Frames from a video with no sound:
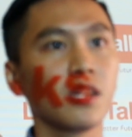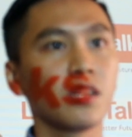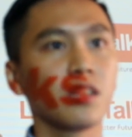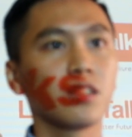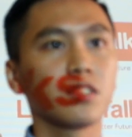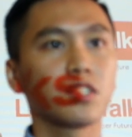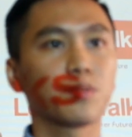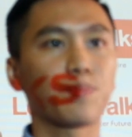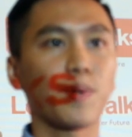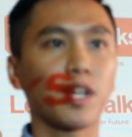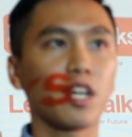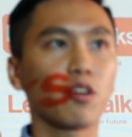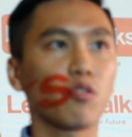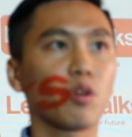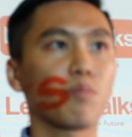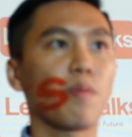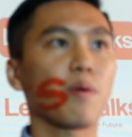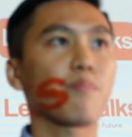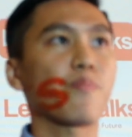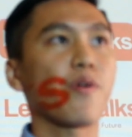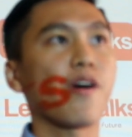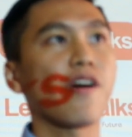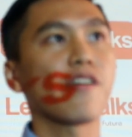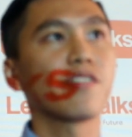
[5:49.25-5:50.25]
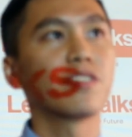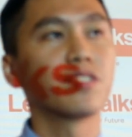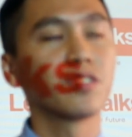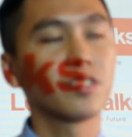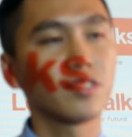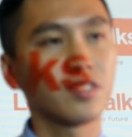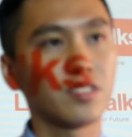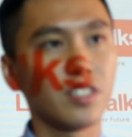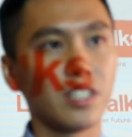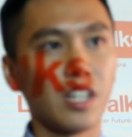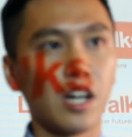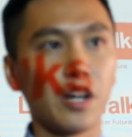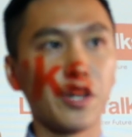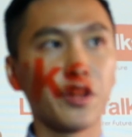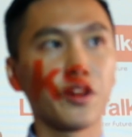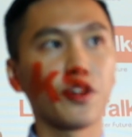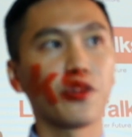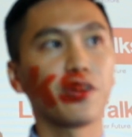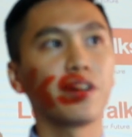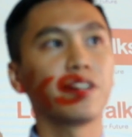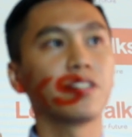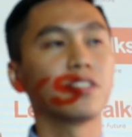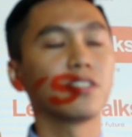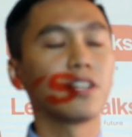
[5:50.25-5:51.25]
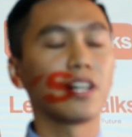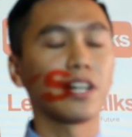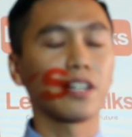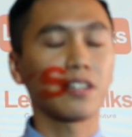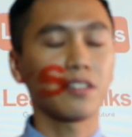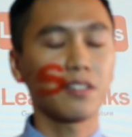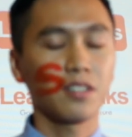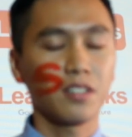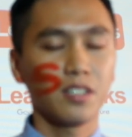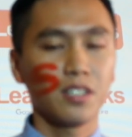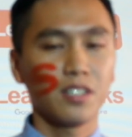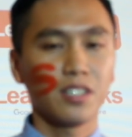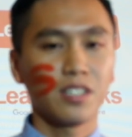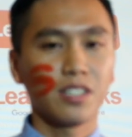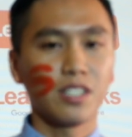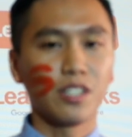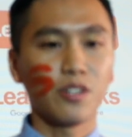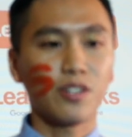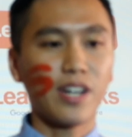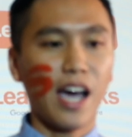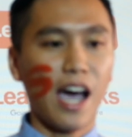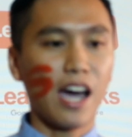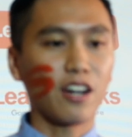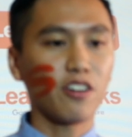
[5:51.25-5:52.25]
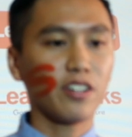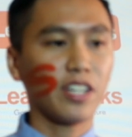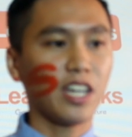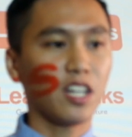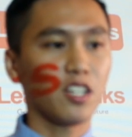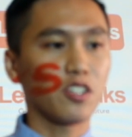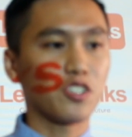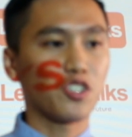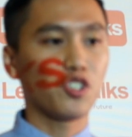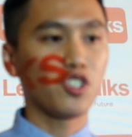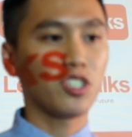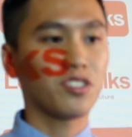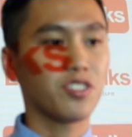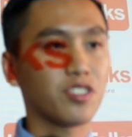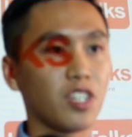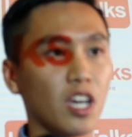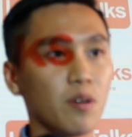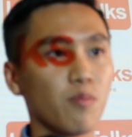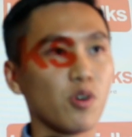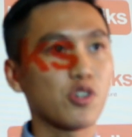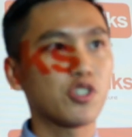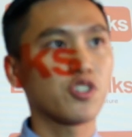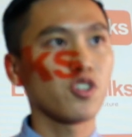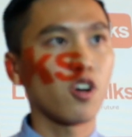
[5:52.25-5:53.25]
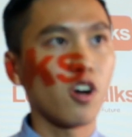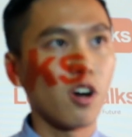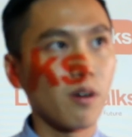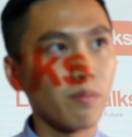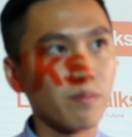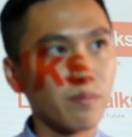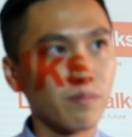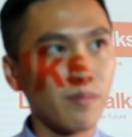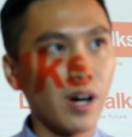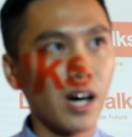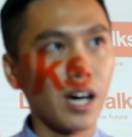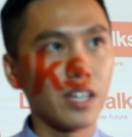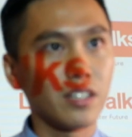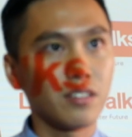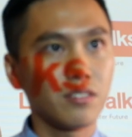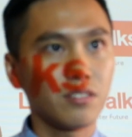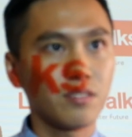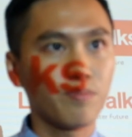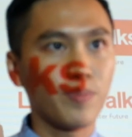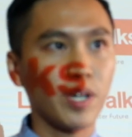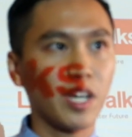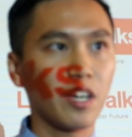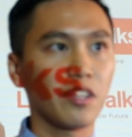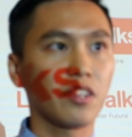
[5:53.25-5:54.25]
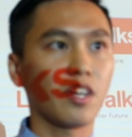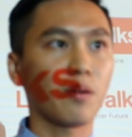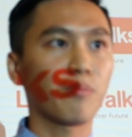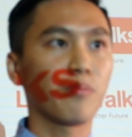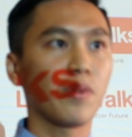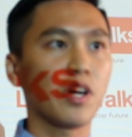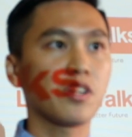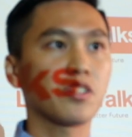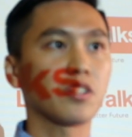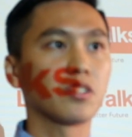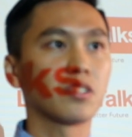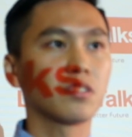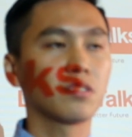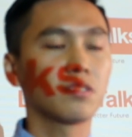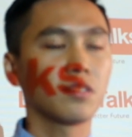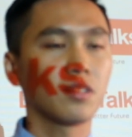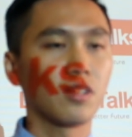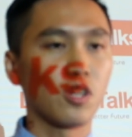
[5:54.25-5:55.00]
Speaking with my parents, they are annoyed. Like, you cannot get a stable job by picking that major.